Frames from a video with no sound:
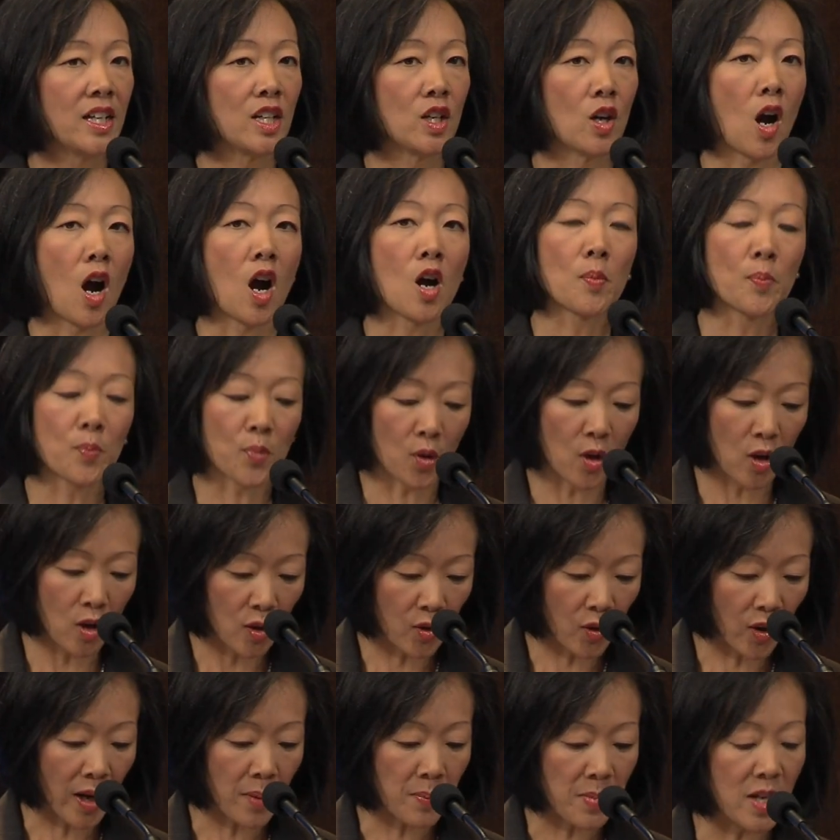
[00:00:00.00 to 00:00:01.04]
You know, our
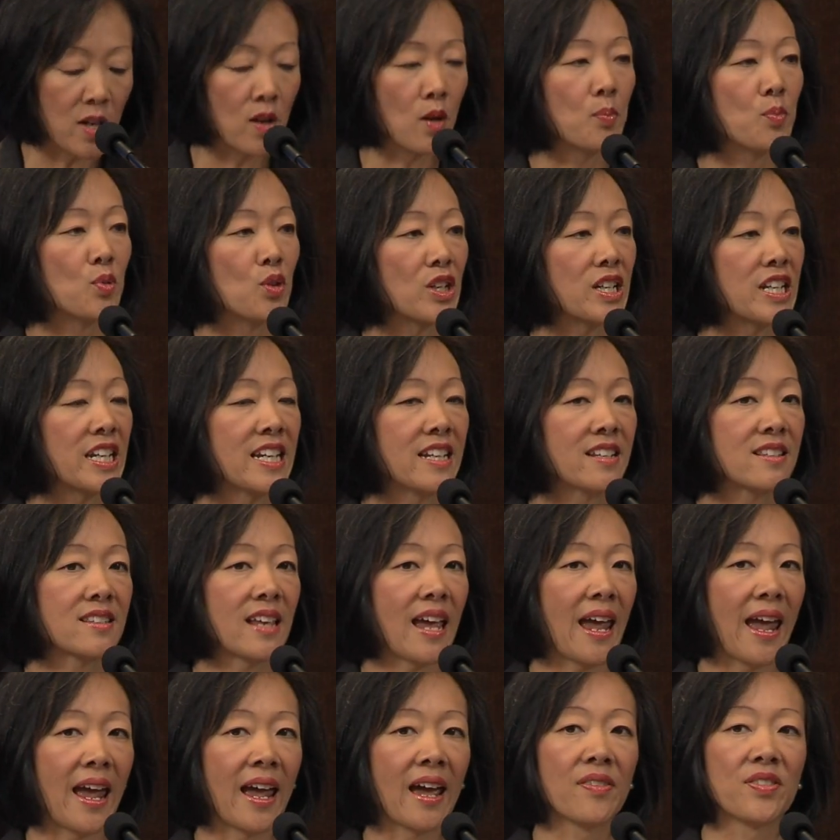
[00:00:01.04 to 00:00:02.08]
program here at Brookings
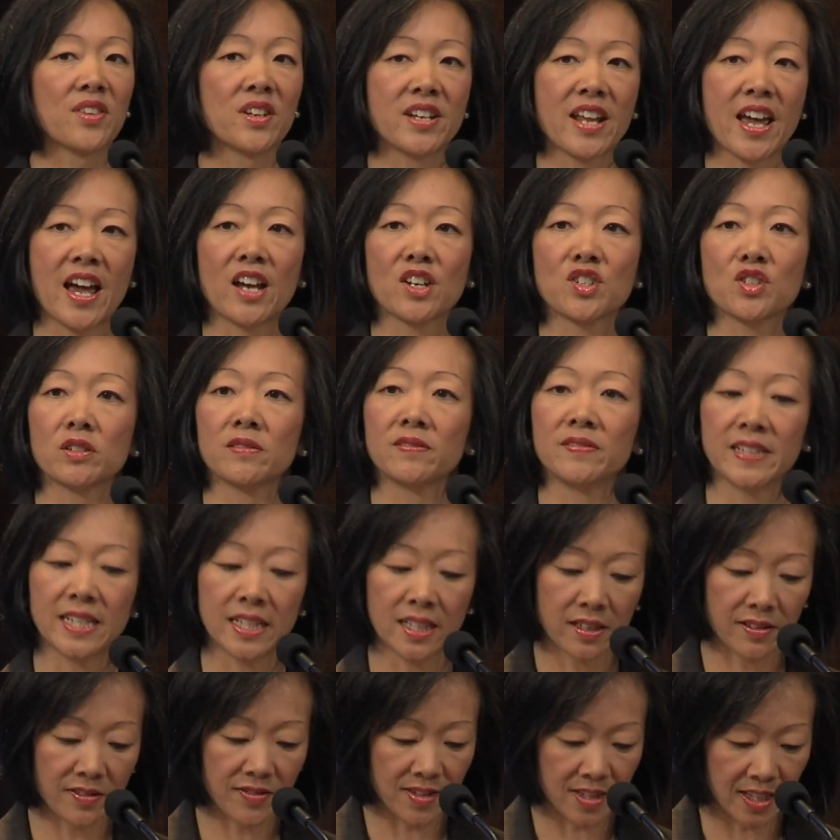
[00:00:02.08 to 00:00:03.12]
and the National
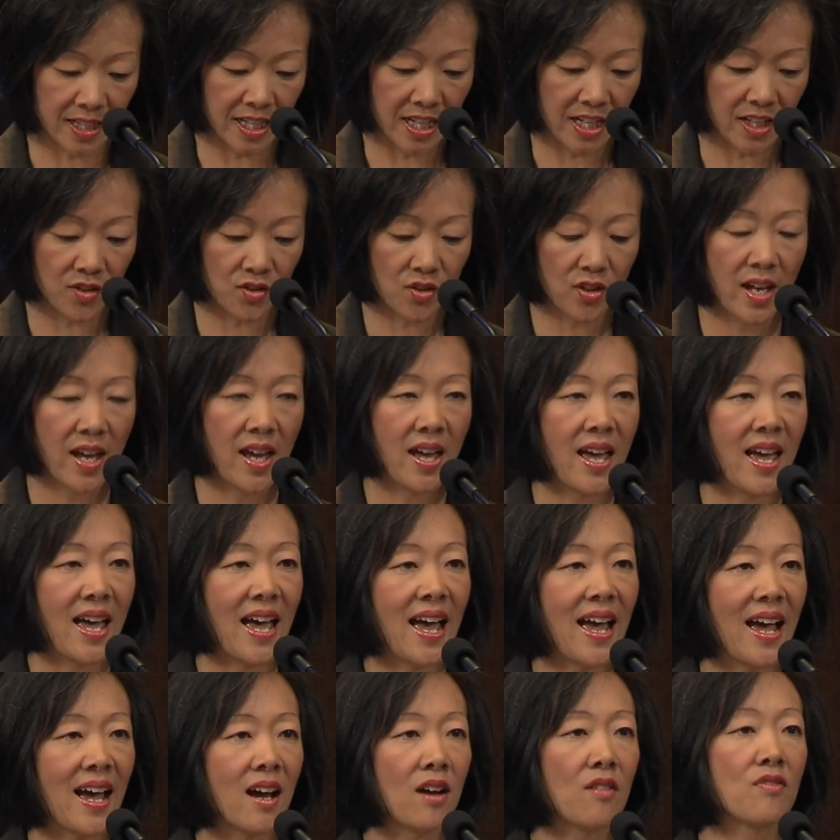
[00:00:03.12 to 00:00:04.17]
League of Cities
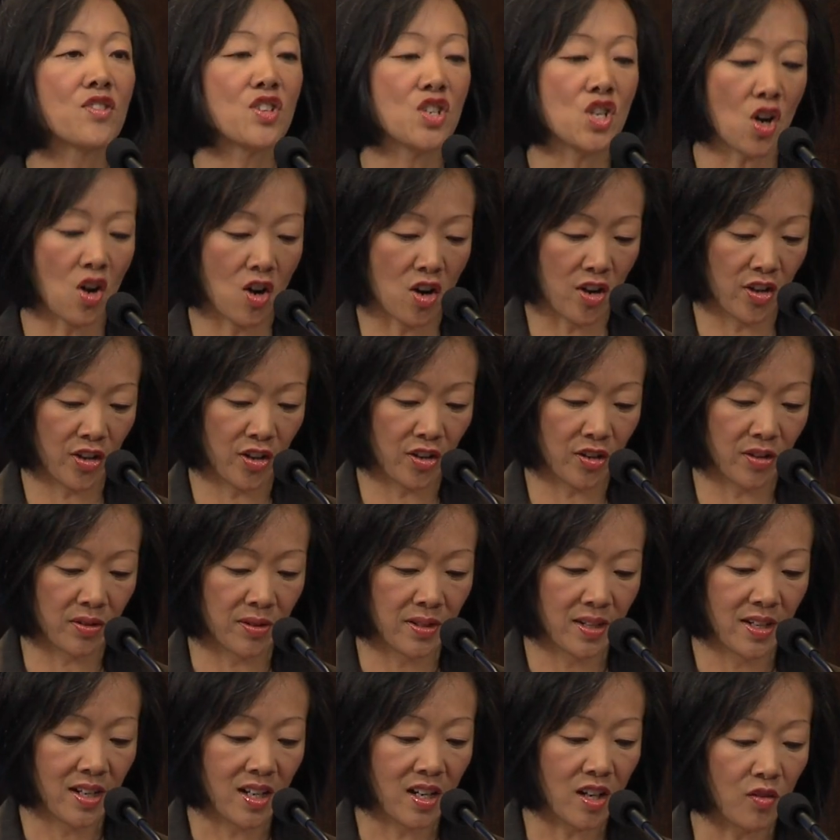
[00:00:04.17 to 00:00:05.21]
have the
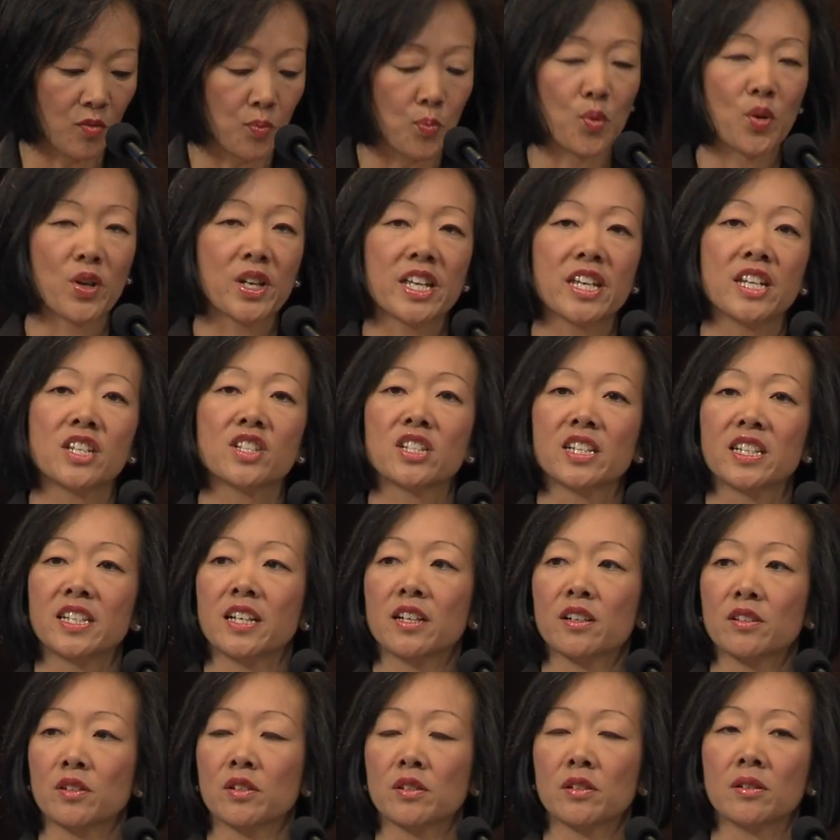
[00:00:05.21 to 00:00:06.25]
honor of bringing
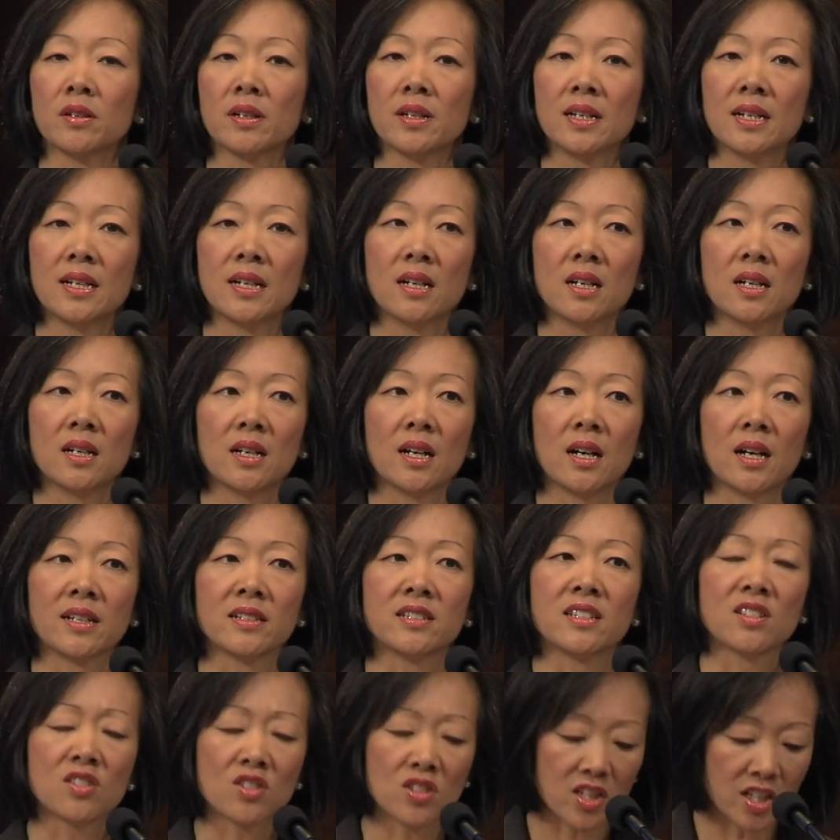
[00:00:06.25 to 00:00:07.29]
together a
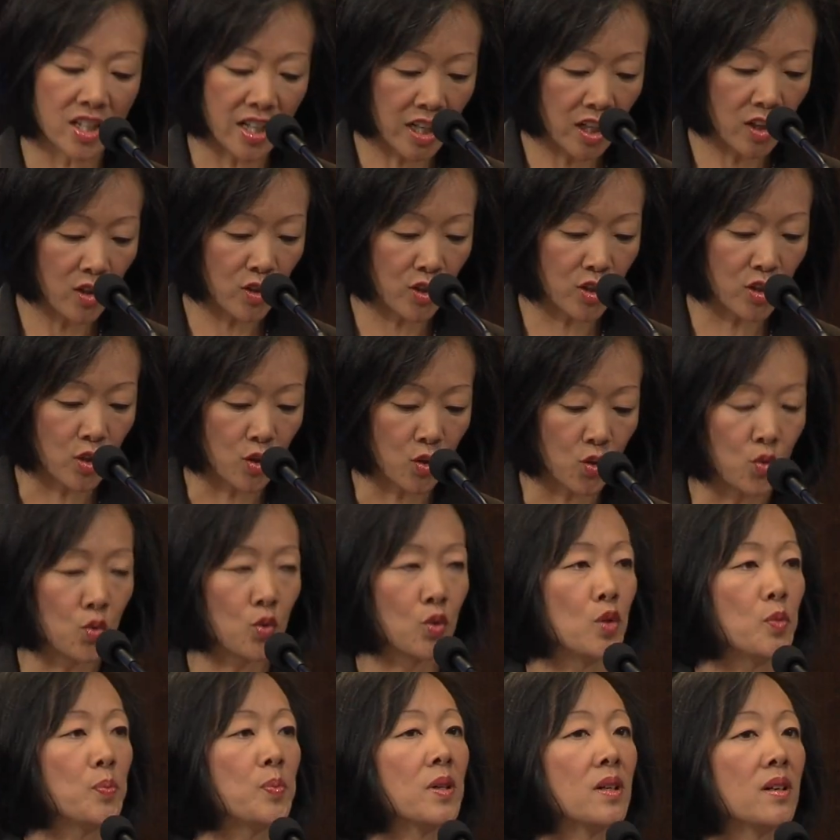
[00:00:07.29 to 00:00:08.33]
distinguished
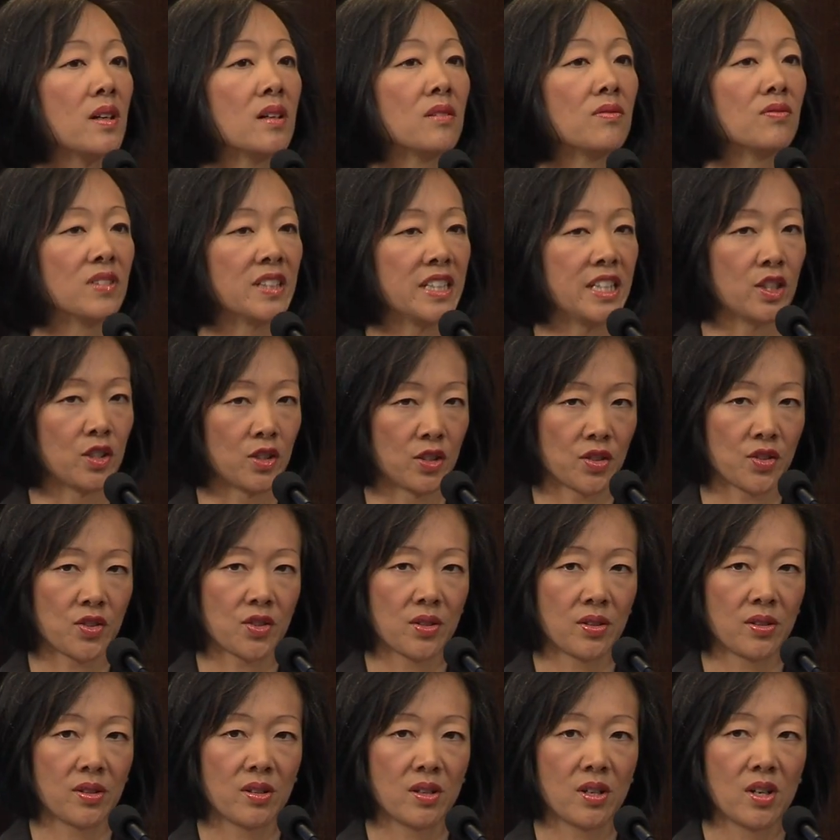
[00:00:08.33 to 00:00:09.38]
group of
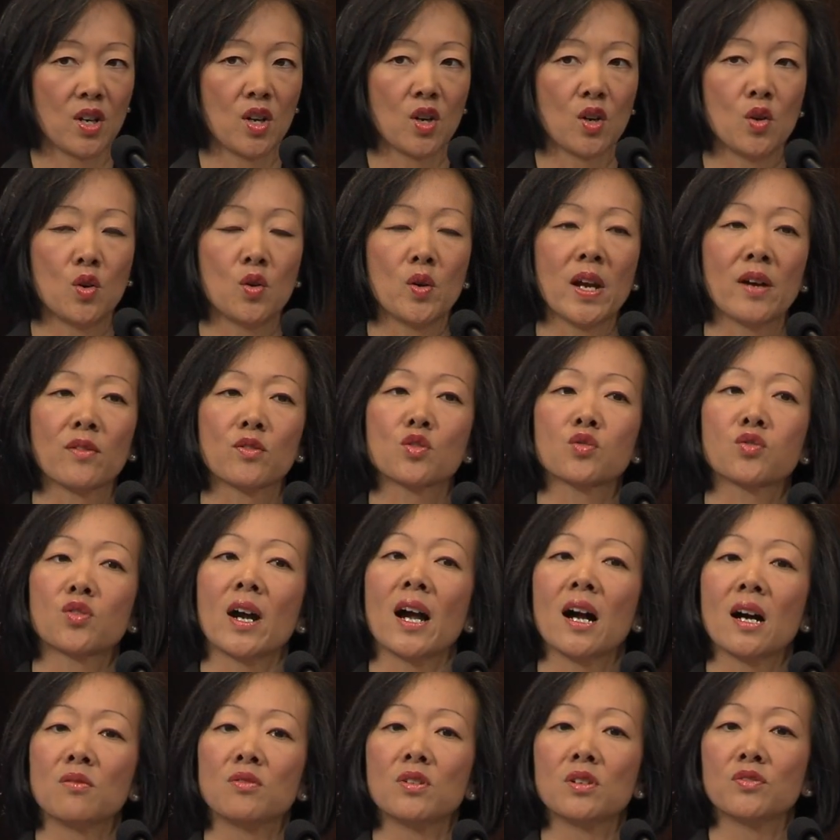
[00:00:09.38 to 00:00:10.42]
leaders who have
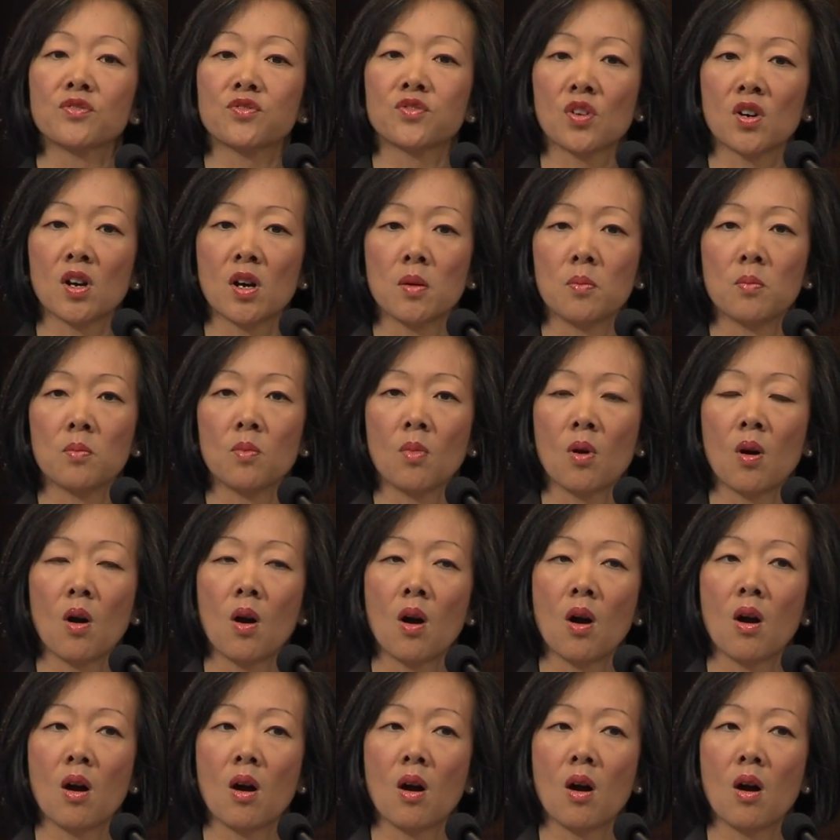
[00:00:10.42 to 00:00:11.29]
traveled from